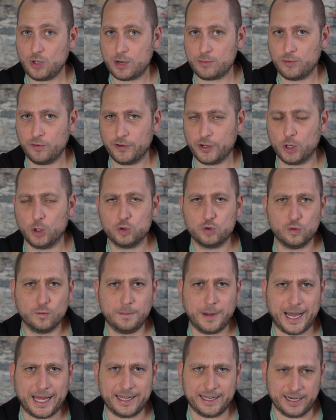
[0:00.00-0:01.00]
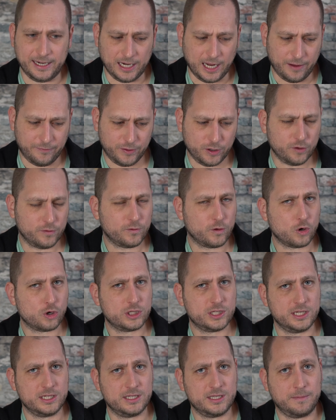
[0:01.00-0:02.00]
we are moving on to battery life and of
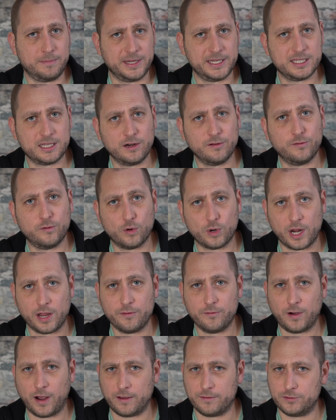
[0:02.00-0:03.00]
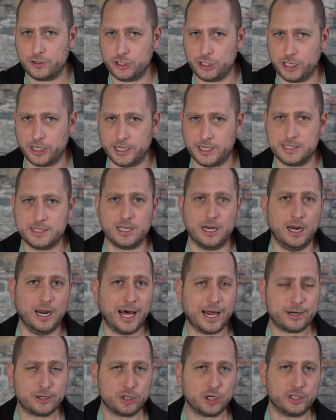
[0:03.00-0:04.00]
course since the Pixel 4 A5G is a
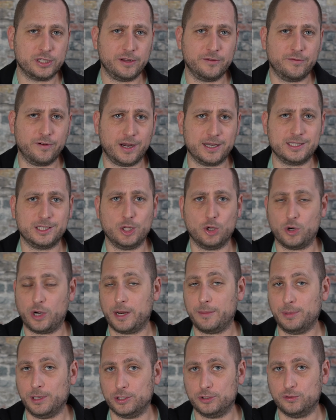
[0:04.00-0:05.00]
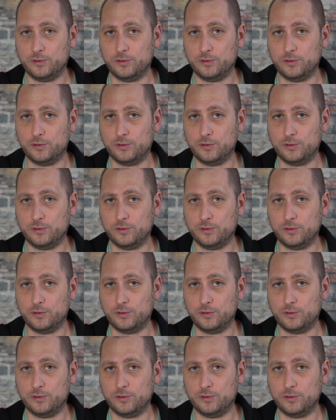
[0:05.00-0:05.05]
larger device they are able